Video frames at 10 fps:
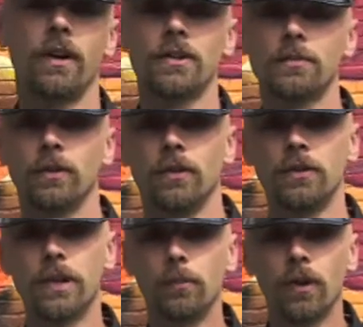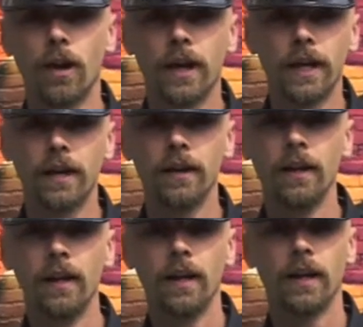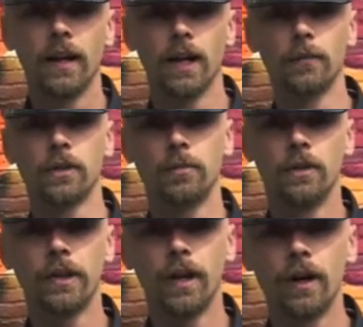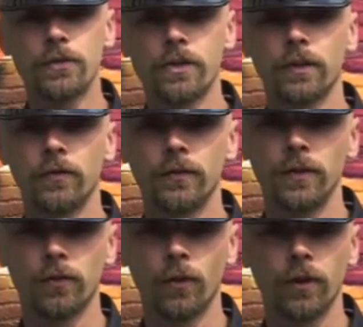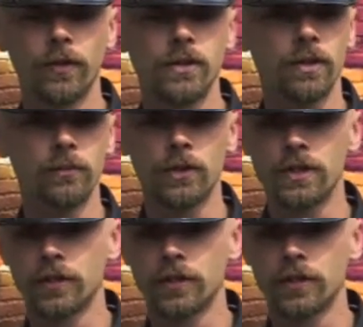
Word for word: Constable Tim Broadhagen, and I am a community officer in fifty-four Division, which